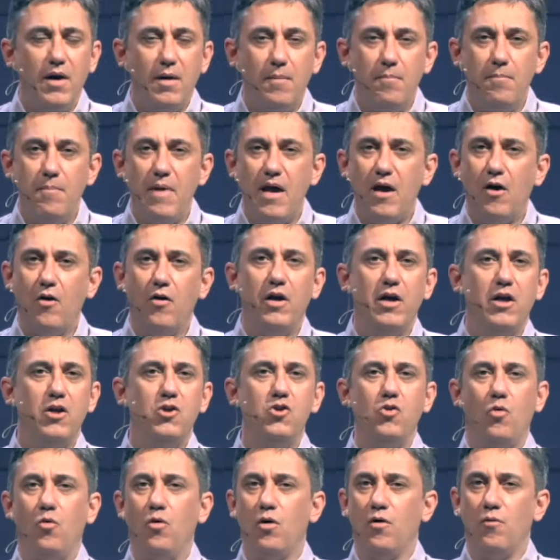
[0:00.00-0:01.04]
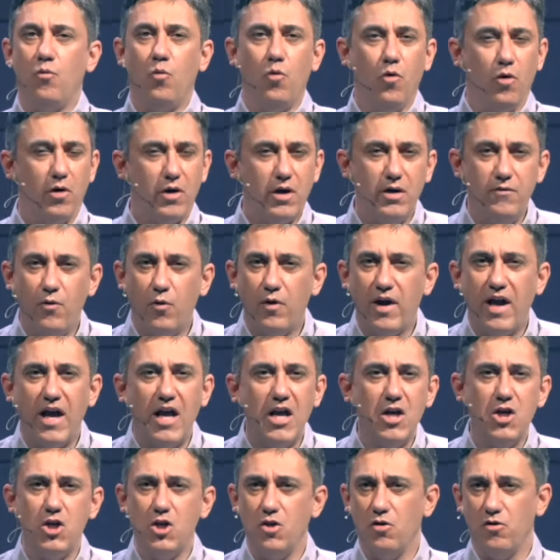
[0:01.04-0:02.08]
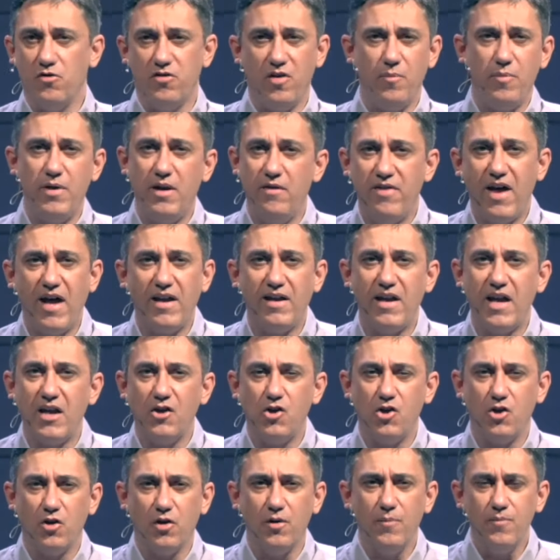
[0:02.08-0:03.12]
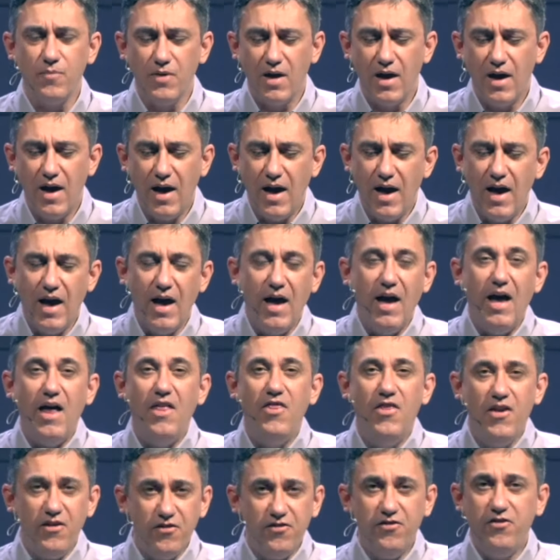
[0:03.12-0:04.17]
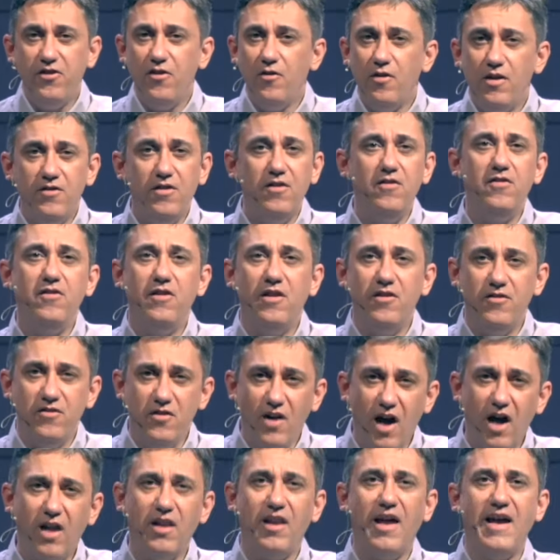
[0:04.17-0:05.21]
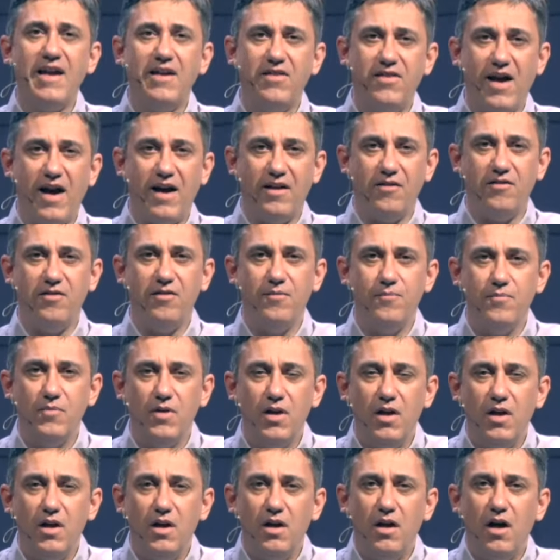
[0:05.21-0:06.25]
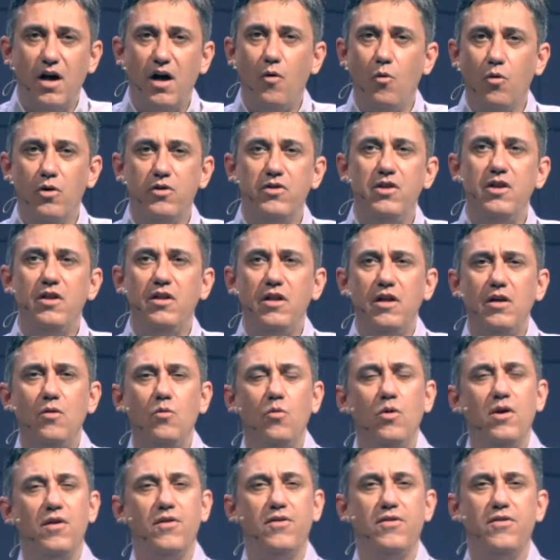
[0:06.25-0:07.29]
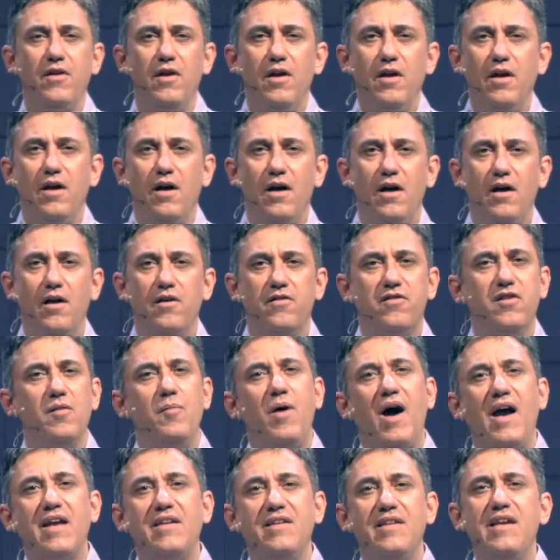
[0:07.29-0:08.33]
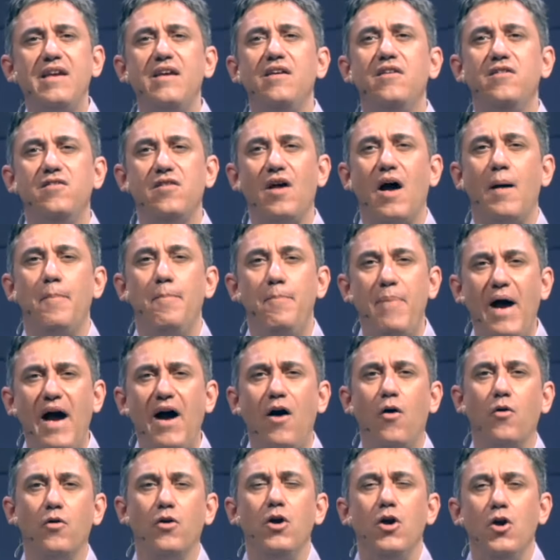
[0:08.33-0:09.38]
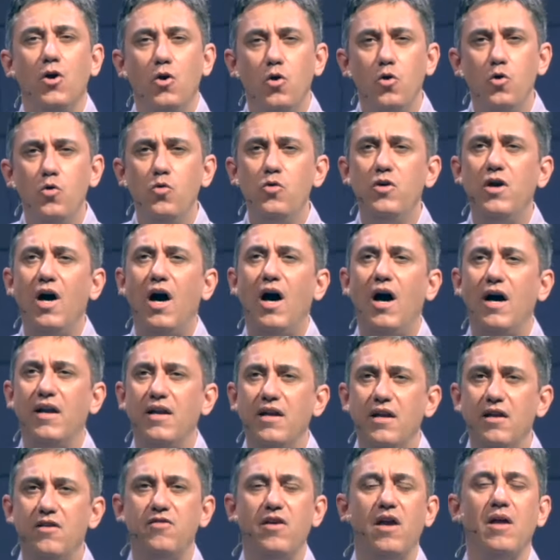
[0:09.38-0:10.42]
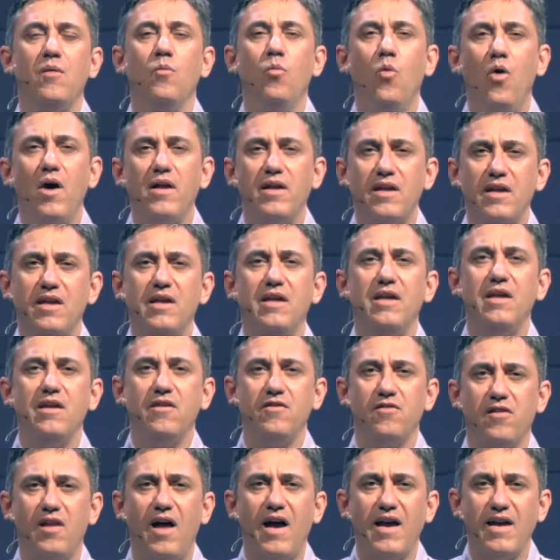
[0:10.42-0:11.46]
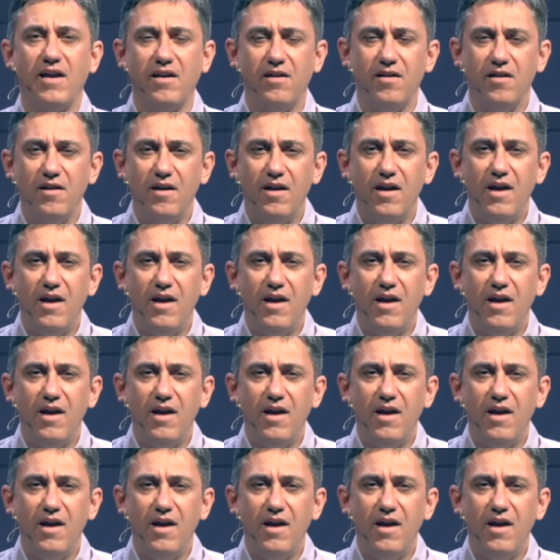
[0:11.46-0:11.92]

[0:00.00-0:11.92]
marriage or work and vocation or something of that nature. This series is, is not like that. Uh, we're dealing with uh, some ideas about who God is and what He is like.